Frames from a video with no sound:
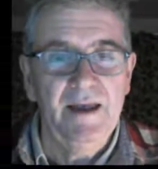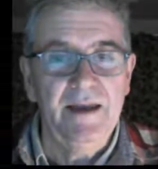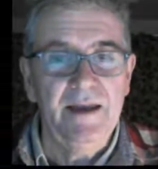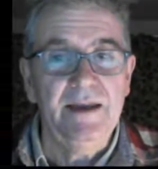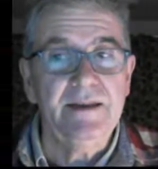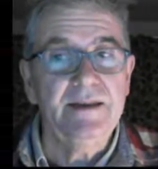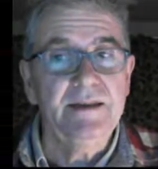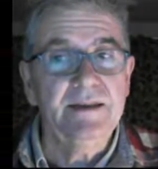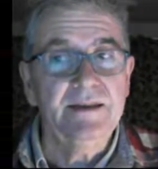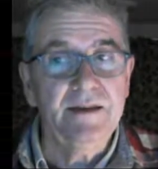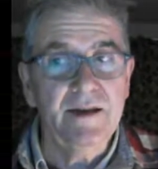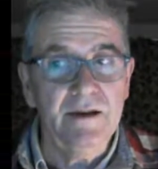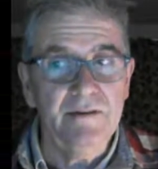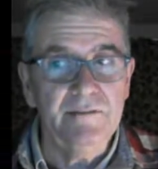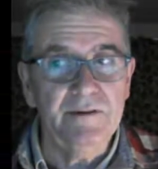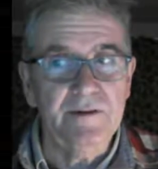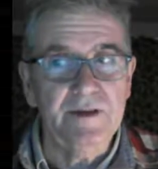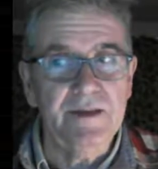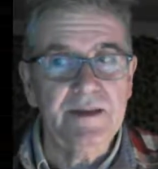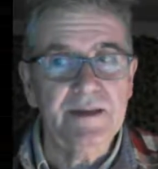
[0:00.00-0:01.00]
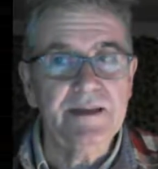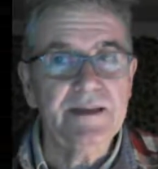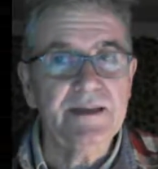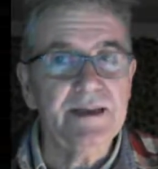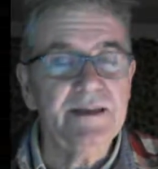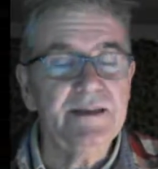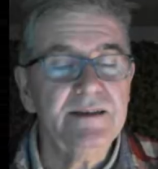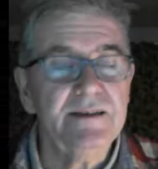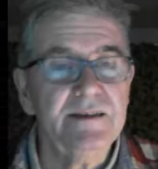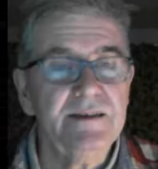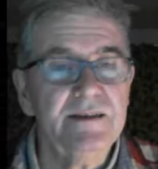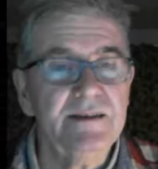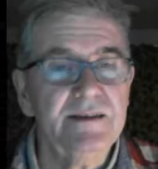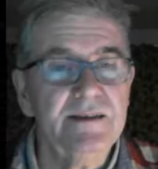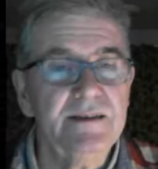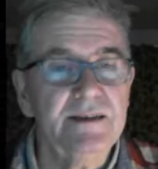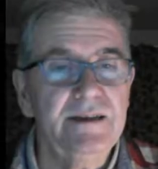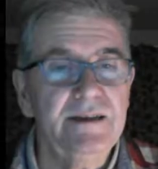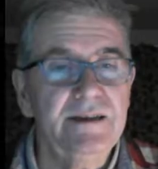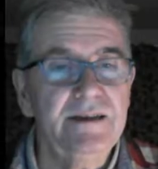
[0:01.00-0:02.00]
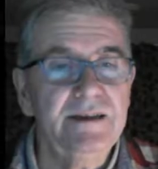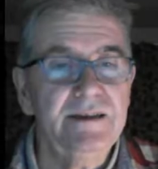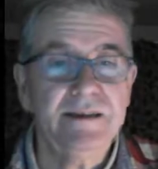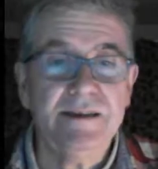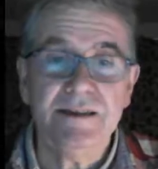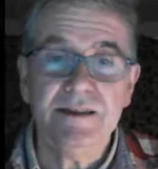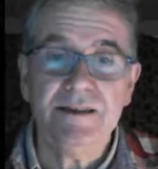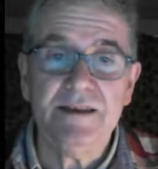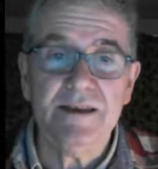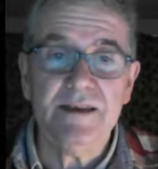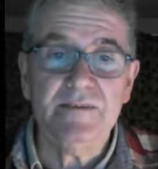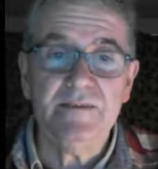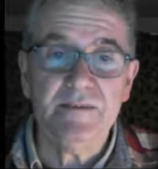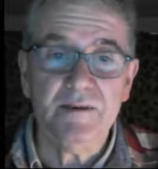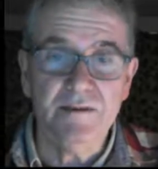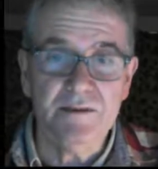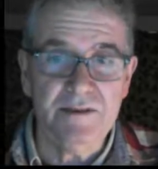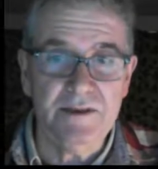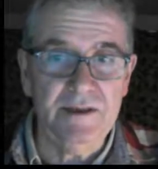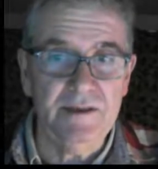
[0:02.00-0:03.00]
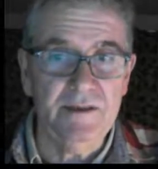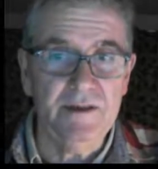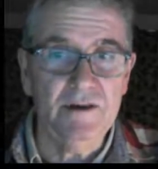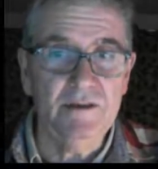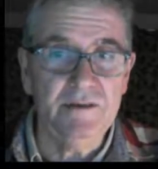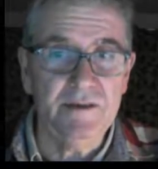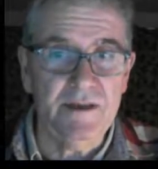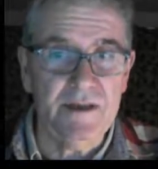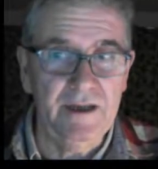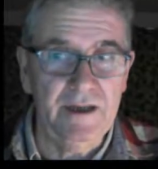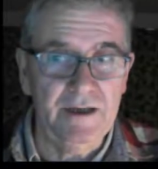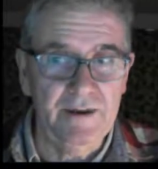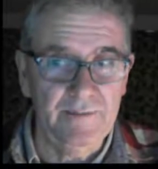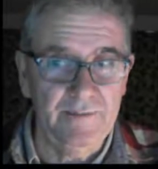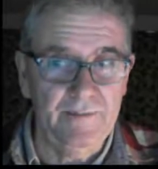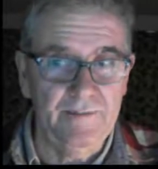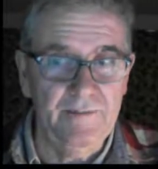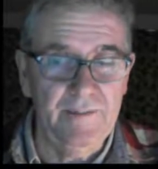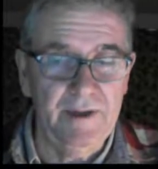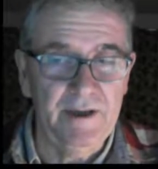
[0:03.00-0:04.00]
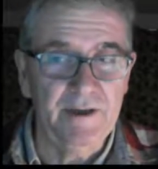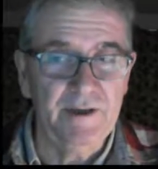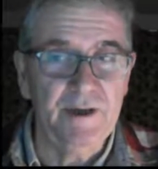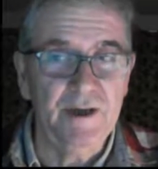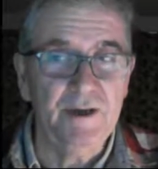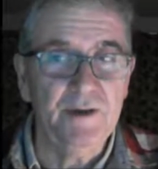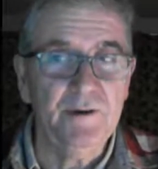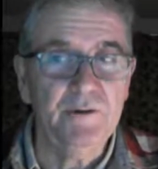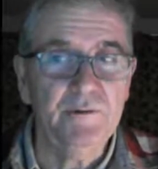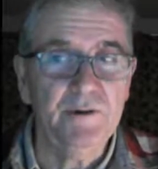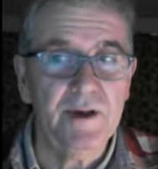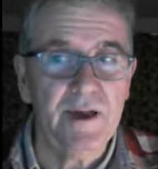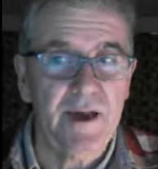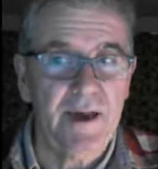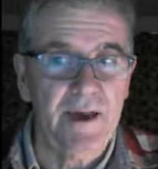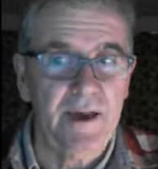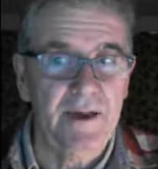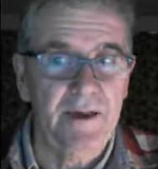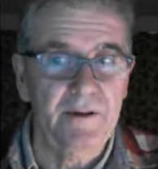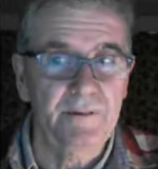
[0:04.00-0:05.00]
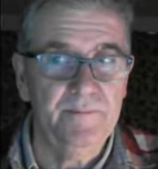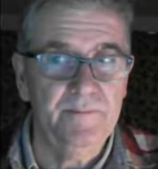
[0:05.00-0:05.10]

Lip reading: It is currently centred in the city of Nottingham in the UK.